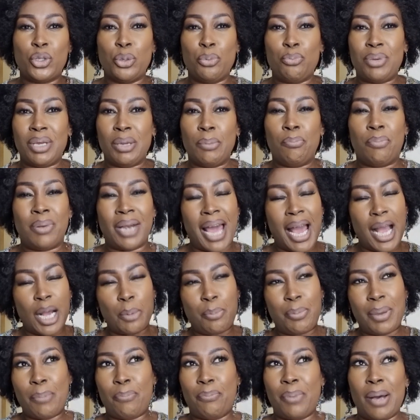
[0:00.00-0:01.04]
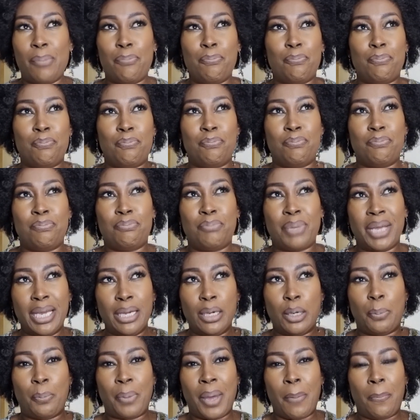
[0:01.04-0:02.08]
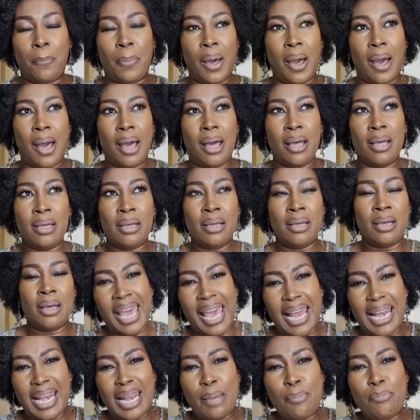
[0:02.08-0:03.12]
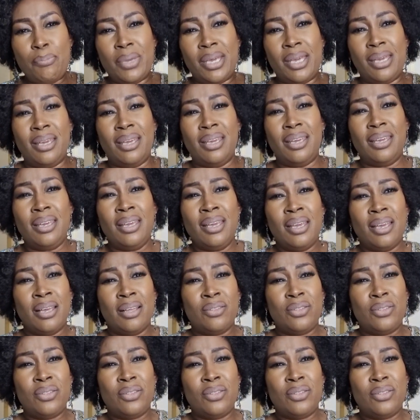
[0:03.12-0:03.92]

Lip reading: to be black pepper, pink pepper, LME.